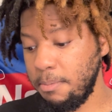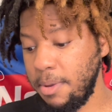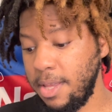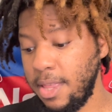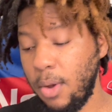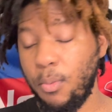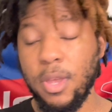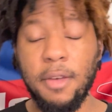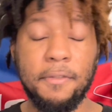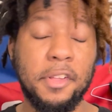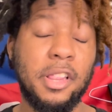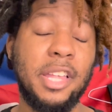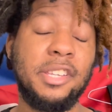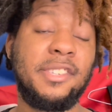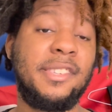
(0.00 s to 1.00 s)
mean that we have
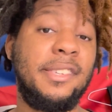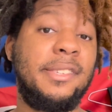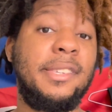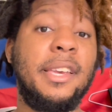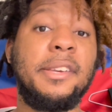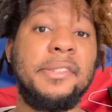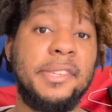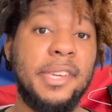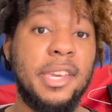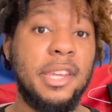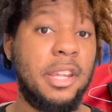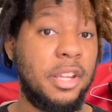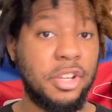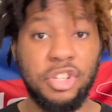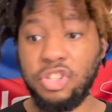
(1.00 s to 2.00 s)
clinched the 6th seed,
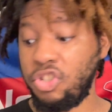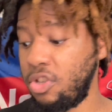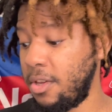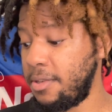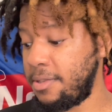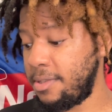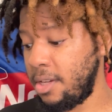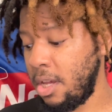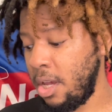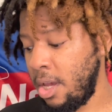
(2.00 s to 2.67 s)
and it's just